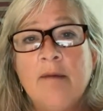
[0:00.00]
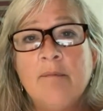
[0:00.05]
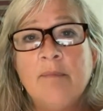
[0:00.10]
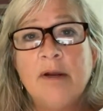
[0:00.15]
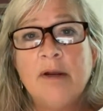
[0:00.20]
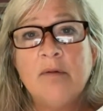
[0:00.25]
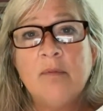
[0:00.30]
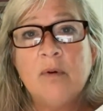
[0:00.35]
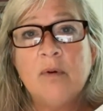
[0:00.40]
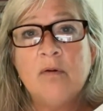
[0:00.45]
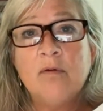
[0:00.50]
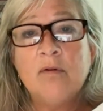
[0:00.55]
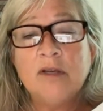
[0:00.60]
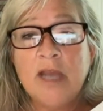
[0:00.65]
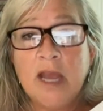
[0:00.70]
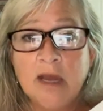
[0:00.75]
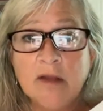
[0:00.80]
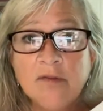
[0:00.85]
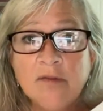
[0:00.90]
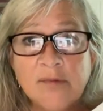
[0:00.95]
And Ben
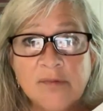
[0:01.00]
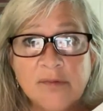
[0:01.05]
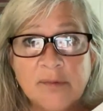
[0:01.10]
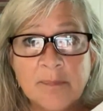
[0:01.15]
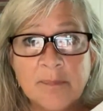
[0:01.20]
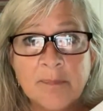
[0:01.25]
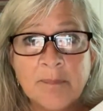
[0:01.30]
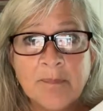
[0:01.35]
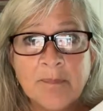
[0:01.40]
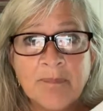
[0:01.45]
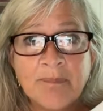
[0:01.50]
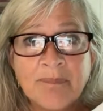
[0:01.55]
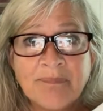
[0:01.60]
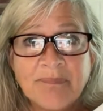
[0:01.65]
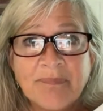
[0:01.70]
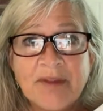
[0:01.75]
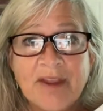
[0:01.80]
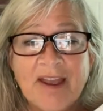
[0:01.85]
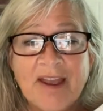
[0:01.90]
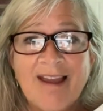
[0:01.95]
wrote yes.
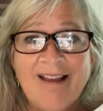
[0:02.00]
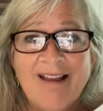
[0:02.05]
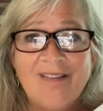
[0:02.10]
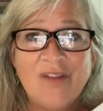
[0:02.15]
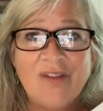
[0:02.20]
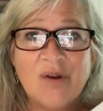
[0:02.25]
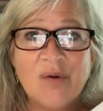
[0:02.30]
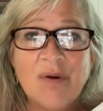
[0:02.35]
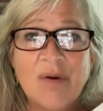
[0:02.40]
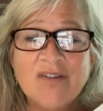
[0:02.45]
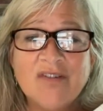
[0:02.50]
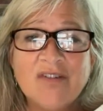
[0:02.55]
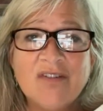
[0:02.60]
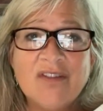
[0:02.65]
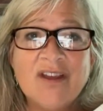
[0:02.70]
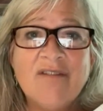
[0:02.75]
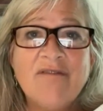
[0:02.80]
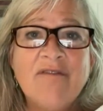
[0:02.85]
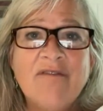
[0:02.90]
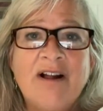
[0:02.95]
And the
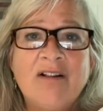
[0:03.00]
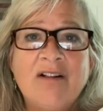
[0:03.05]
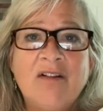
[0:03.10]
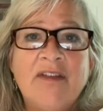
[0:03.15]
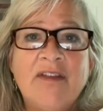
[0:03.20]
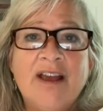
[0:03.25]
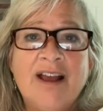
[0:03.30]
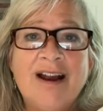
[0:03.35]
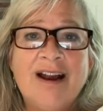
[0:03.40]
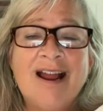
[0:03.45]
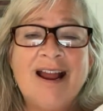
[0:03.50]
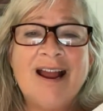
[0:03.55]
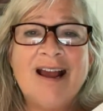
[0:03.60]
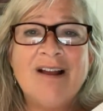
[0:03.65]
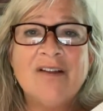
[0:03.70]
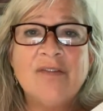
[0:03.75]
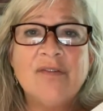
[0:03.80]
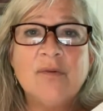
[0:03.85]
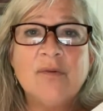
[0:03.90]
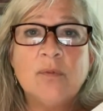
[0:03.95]
question that followed that
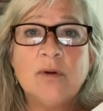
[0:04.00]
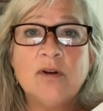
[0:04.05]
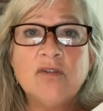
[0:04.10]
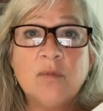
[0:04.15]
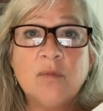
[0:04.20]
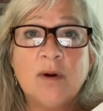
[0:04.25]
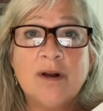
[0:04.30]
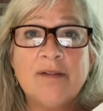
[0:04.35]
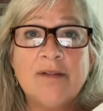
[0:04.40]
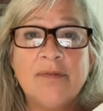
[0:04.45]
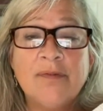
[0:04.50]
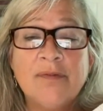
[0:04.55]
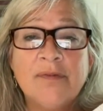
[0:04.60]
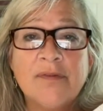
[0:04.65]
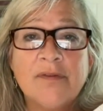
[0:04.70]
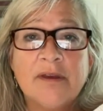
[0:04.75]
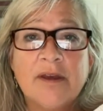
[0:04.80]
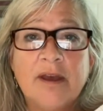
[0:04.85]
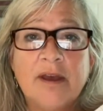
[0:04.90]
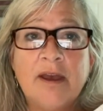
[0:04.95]
asked which
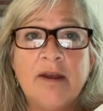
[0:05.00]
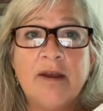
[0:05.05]
ones,